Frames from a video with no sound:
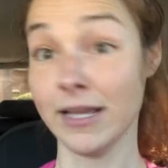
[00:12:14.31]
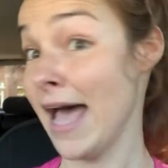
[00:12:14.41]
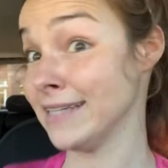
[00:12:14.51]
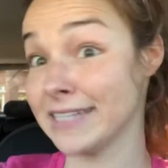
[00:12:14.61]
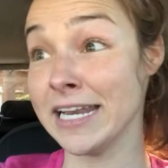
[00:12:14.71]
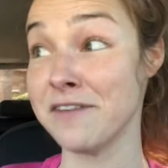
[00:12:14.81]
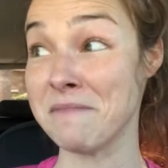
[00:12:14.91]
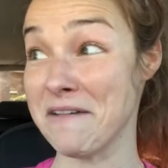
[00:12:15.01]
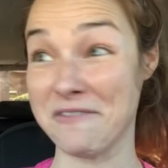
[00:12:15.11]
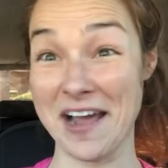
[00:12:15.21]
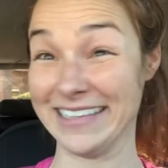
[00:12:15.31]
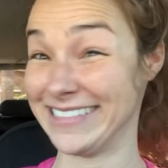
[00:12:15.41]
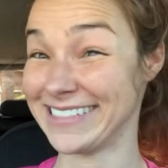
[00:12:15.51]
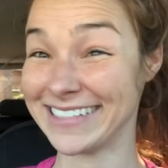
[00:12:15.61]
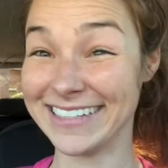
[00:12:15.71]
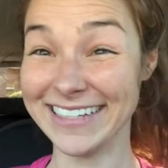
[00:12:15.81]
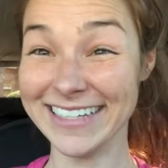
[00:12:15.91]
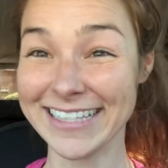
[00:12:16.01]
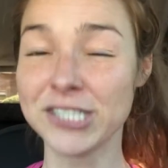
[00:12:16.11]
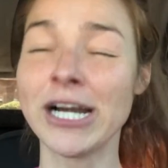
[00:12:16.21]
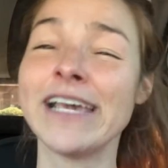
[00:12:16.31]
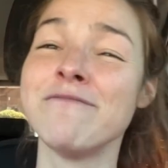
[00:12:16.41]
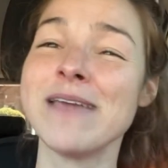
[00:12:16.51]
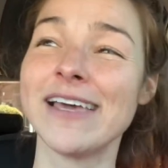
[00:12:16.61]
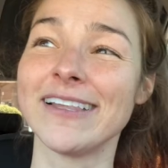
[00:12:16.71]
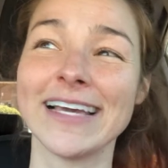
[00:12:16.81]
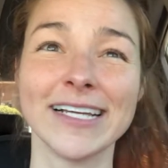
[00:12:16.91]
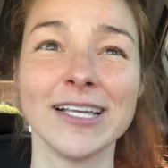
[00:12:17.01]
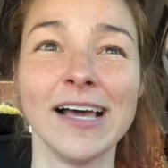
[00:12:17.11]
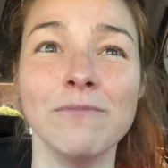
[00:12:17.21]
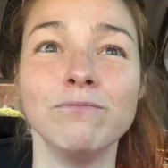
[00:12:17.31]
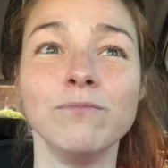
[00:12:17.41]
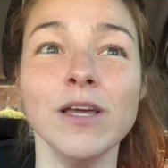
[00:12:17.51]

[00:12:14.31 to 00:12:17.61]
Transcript: Ask any of my friends. They try to give me like a